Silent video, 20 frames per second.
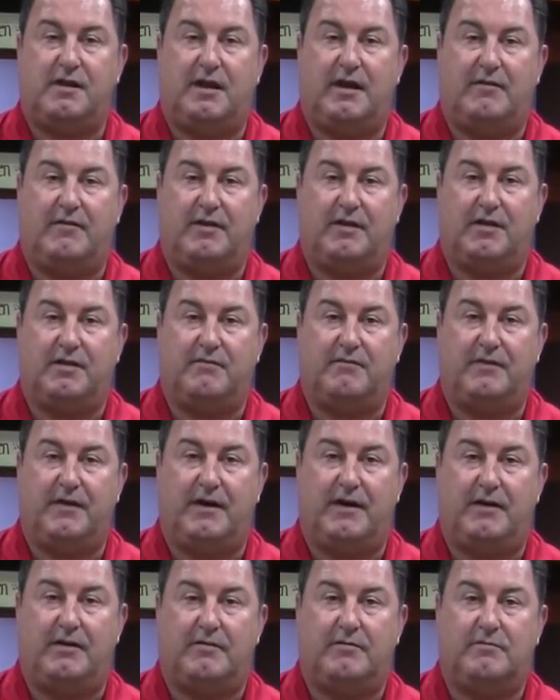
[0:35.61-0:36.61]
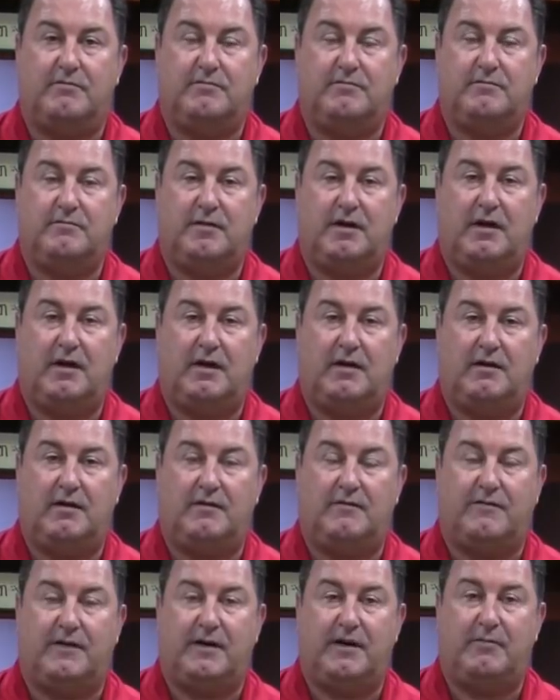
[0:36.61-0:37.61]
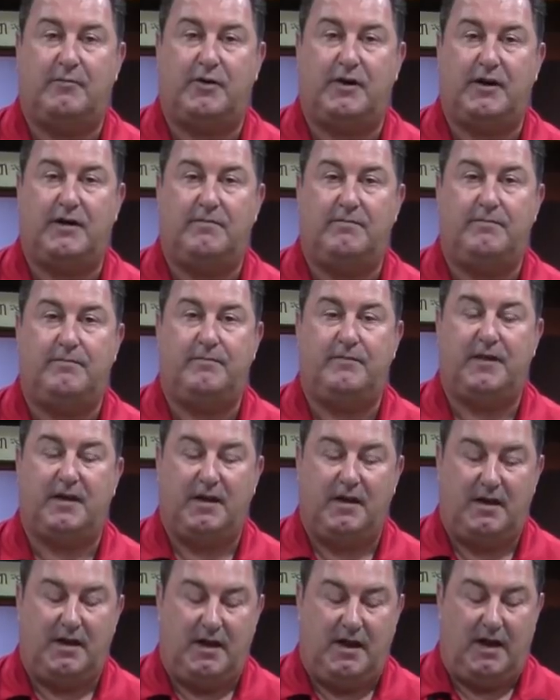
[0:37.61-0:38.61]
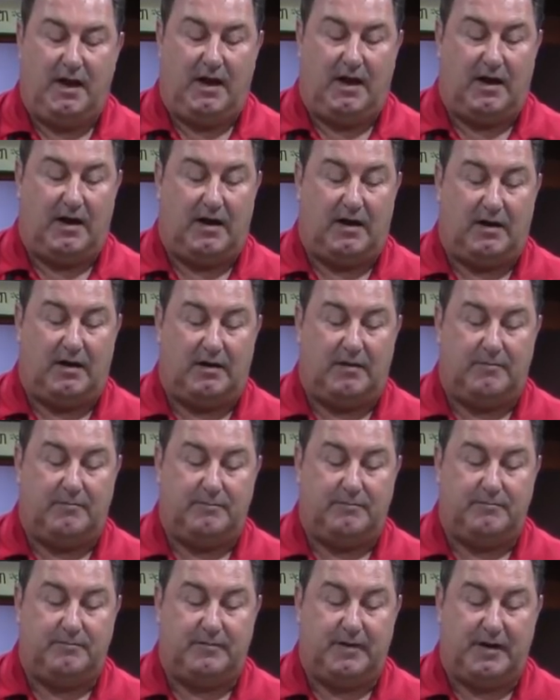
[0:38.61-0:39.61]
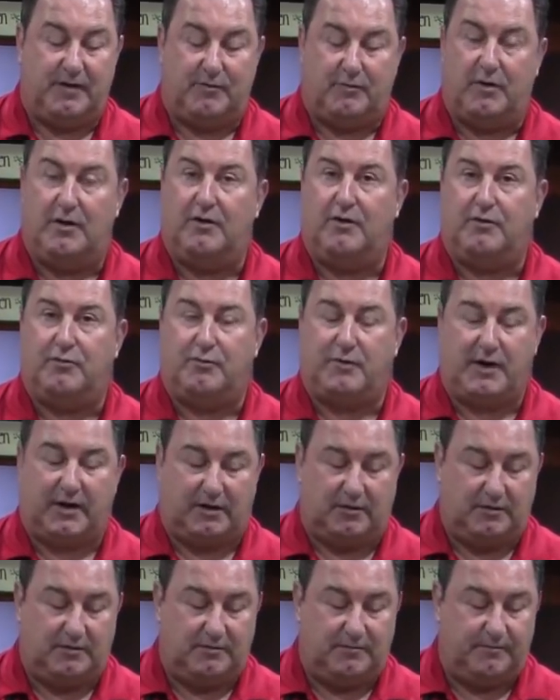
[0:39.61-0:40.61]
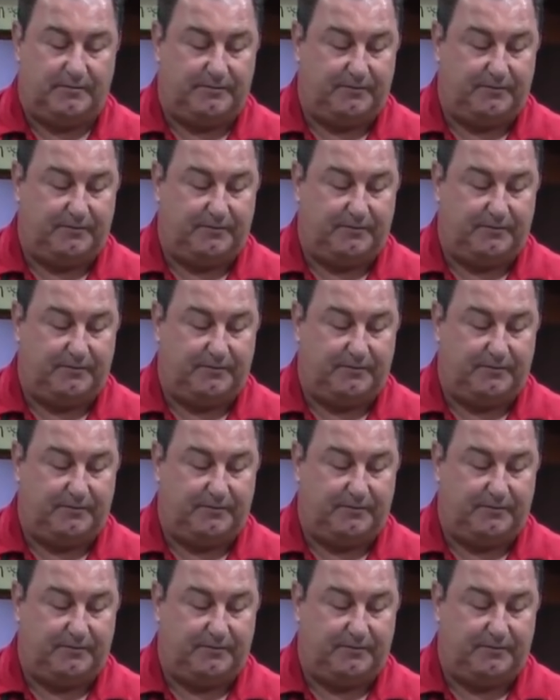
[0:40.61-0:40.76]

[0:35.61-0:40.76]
I've got some Firebrand, as well as regular.